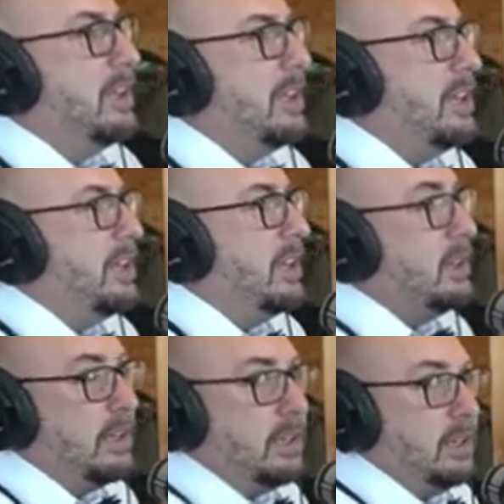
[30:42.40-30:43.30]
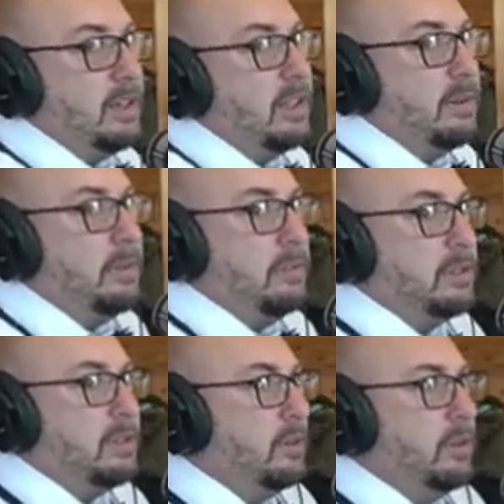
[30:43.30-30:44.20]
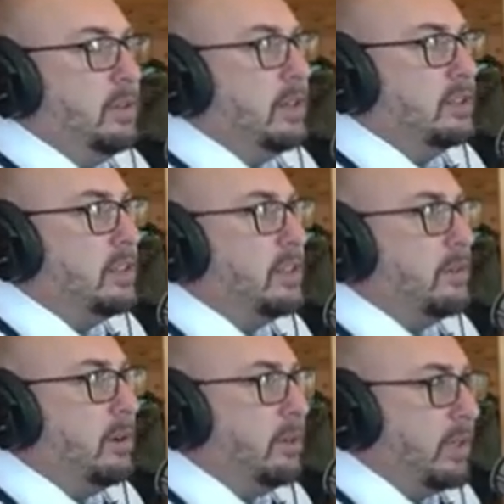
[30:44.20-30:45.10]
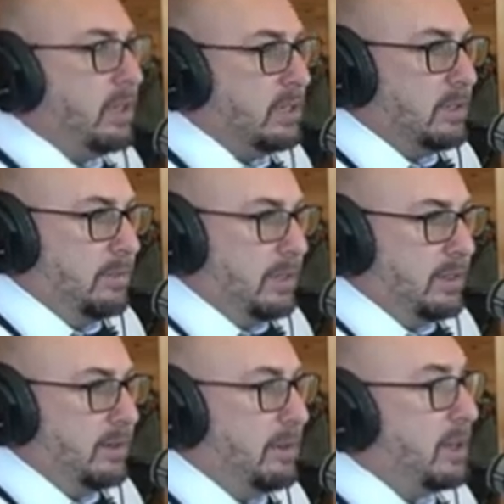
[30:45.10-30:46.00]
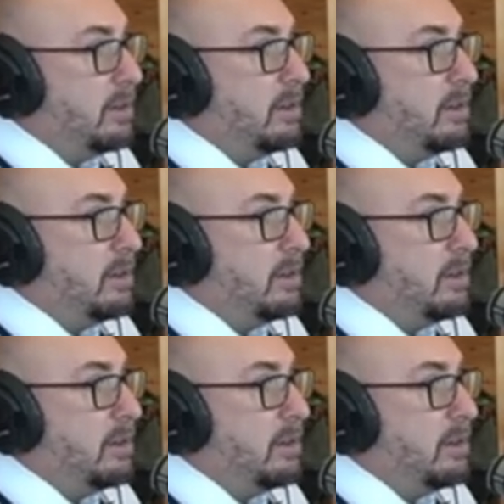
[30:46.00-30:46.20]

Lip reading: And a lot of people still do that. There's nothing wrong with that. Just to be clear, I'm